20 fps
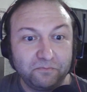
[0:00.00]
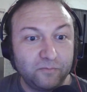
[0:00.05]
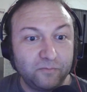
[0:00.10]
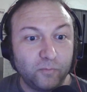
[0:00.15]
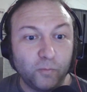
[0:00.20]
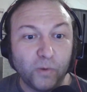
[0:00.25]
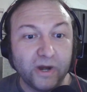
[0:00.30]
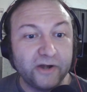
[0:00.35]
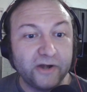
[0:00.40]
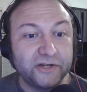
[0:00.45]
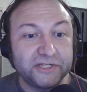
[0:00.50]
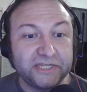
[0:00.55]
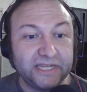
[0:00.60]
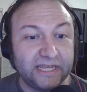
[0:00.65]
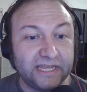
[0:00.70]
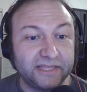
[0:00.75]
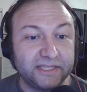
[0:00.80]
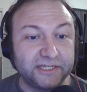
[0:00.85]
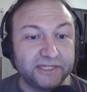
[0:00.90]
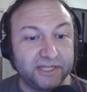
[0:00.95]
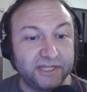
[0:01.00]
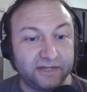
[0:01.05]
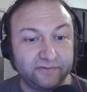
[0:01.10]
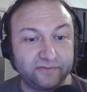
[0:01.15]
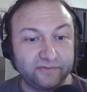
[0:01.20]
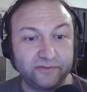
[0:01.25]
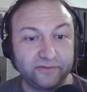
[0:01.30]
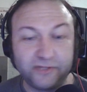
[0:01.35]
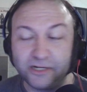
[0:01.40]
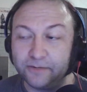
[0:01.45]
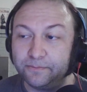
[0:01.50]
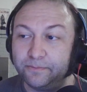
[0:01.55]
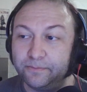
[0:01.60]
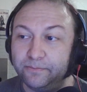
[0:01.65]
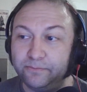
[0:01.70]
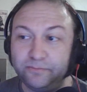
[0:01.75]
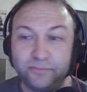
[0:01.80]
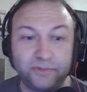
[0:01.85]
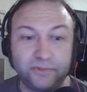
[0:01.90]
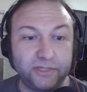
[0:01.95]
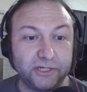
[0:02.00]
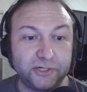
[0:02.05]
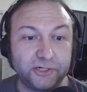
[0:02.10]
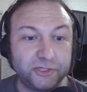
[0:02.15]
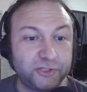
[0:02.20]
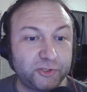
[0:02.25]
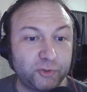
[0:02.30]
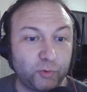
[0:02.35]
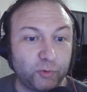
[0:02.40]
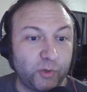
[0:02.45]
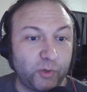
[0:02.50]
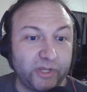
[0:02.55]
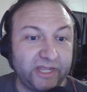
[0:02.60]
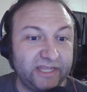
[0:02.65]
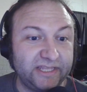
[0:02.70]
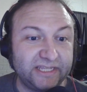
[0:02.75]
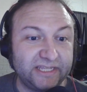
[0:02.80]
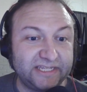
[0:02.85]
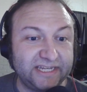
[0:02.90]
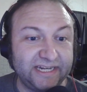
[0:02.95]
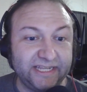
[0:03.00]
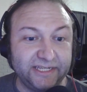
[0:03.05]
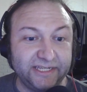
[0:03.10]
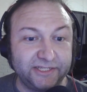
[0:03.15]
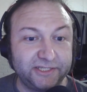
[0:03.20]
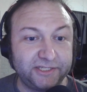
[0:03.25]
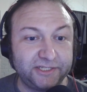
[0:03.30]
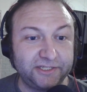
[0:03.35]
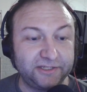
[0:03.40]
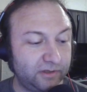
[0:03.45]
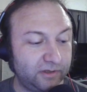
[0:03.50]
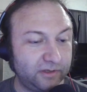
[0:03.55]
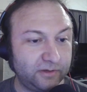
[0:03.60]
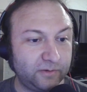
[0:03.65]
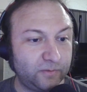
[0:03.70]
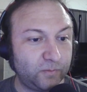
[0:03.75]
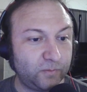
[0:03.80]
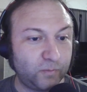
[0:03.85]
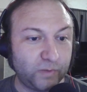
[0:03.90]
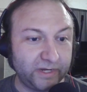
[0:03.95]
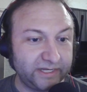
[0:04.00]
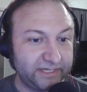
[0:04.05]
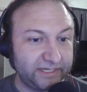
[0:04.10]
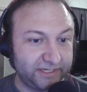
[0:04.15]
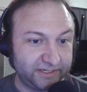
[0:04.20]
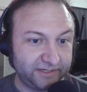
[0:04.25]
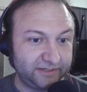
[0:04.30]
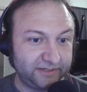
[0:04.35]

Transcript: Where does he get this stuff? They're they're destroying the cities. What?